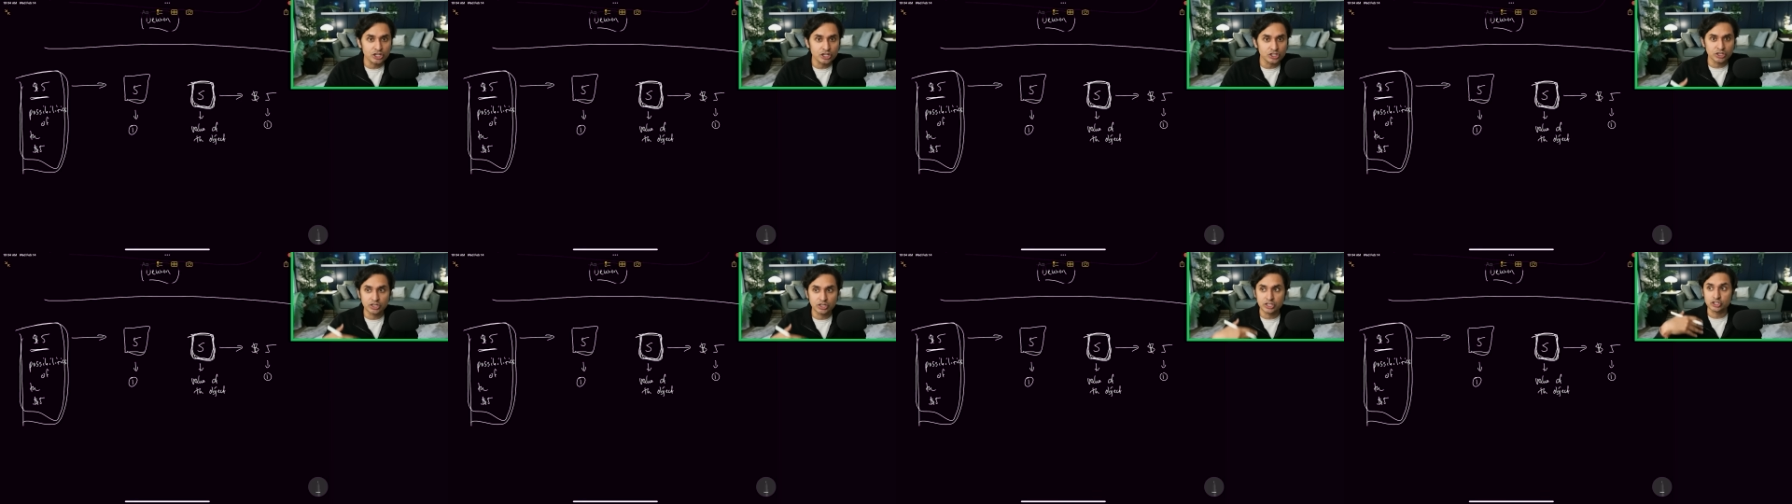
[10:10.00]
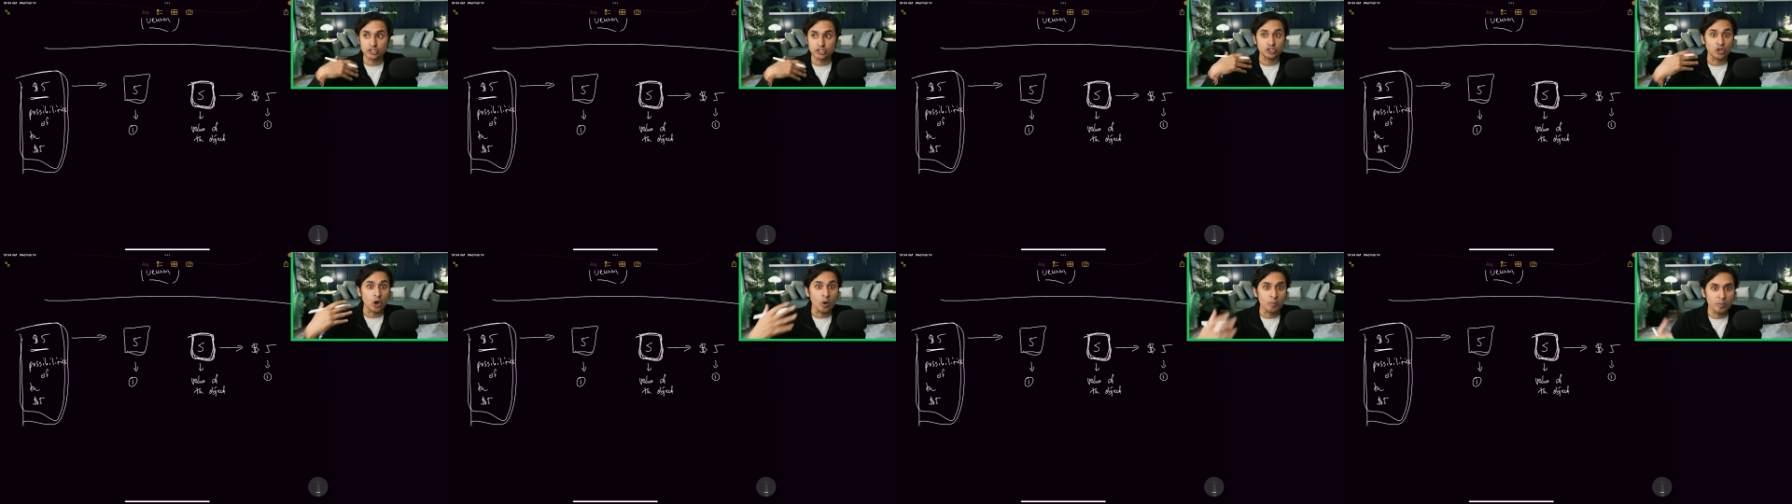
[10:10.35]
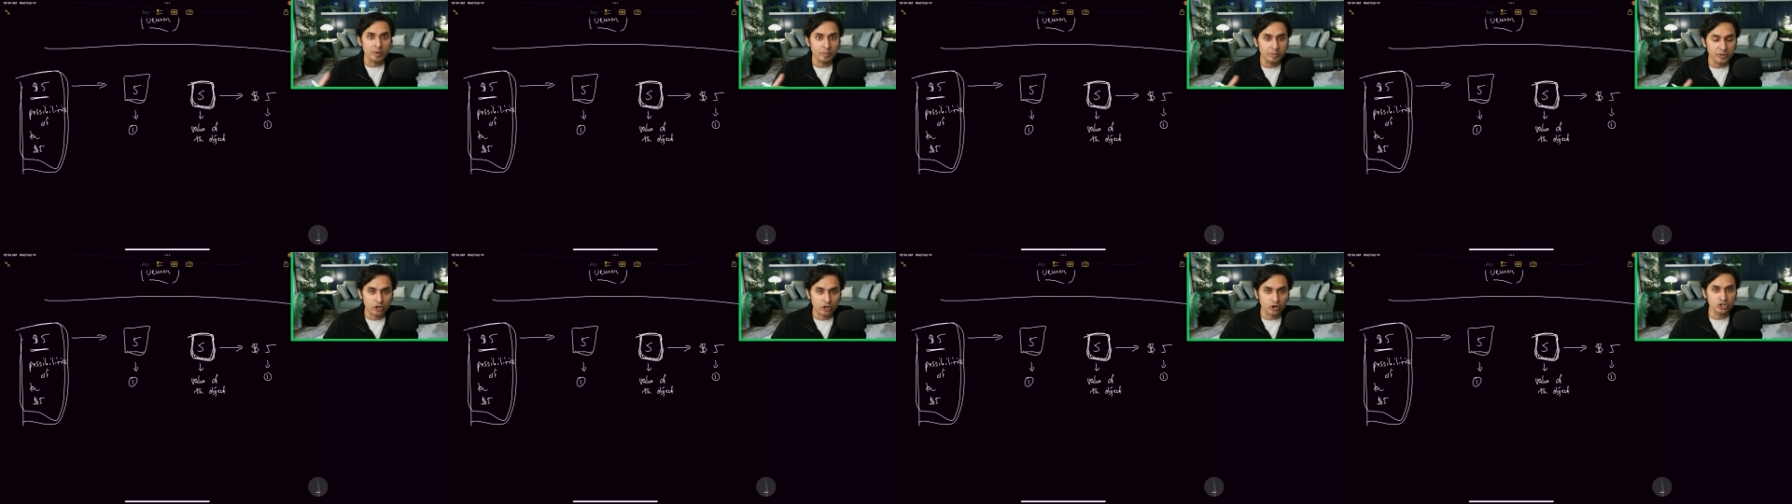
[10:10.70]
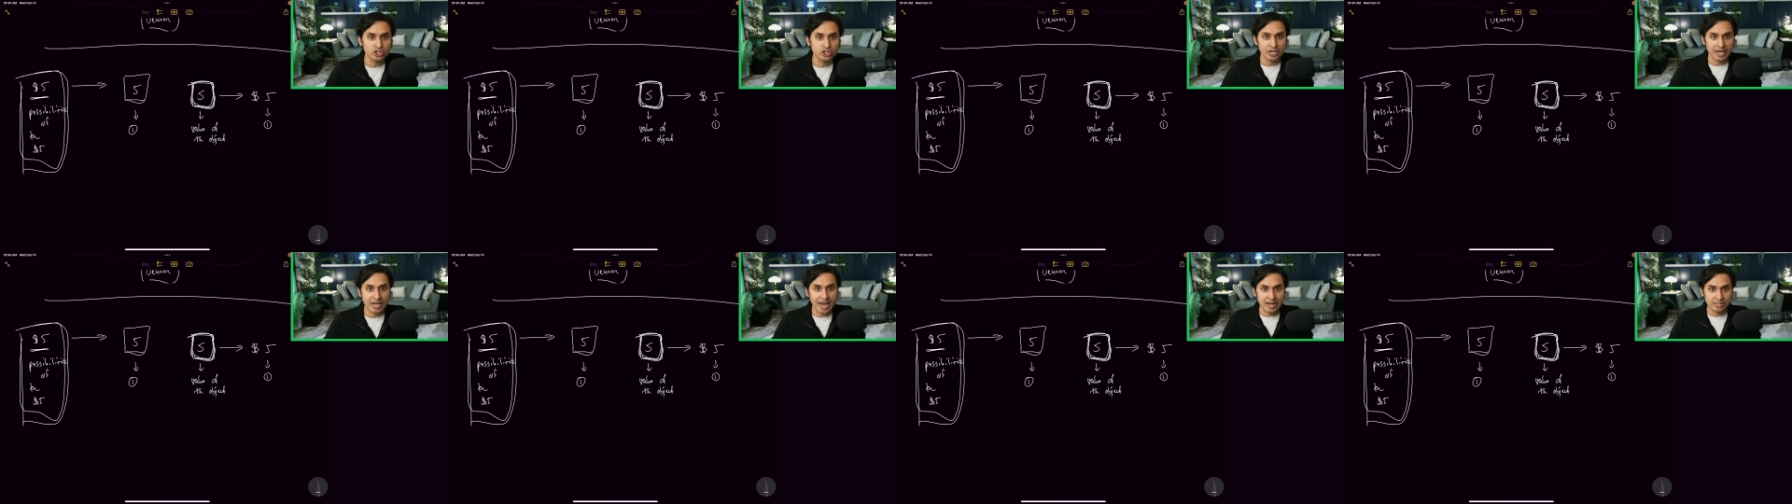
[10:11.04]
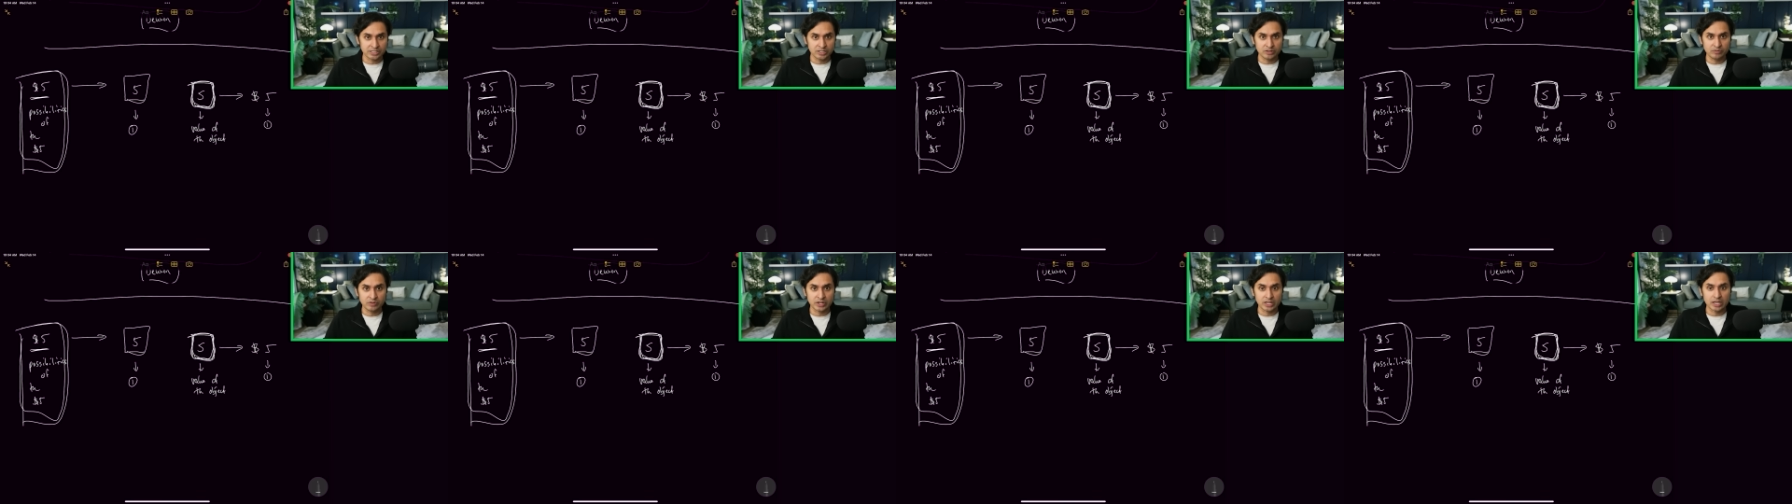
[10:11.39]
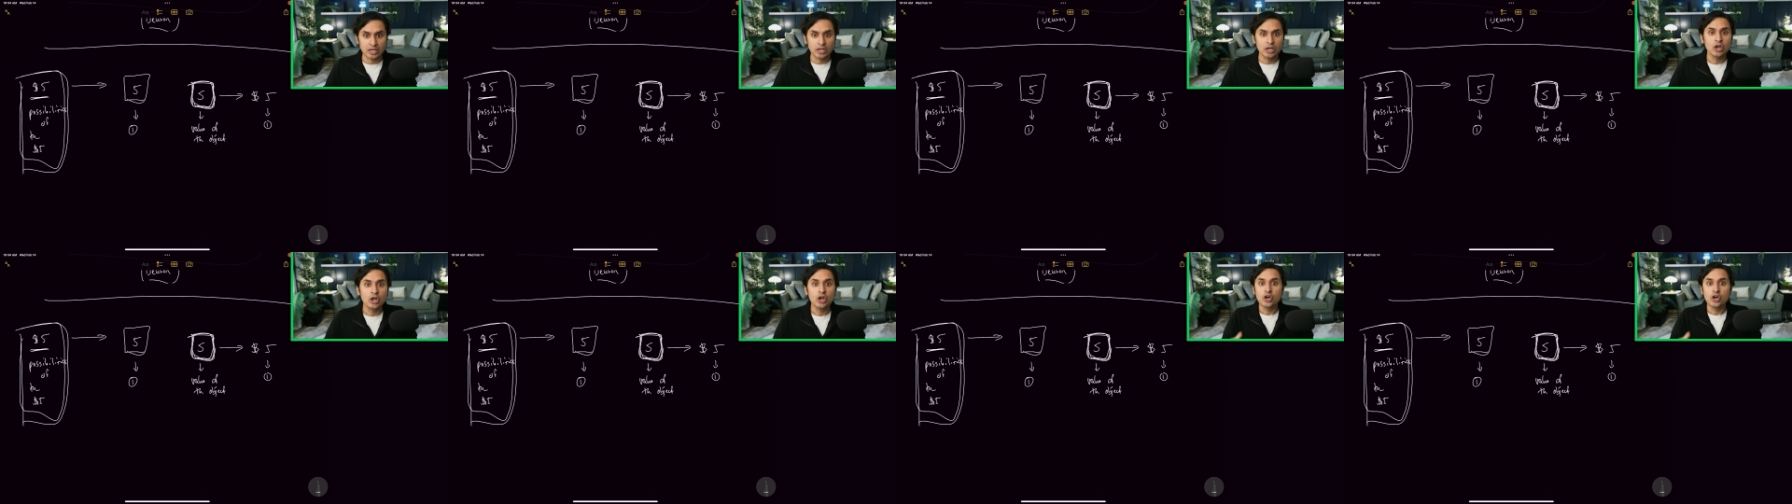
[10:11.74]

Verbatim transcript: in this dopaminergic activity,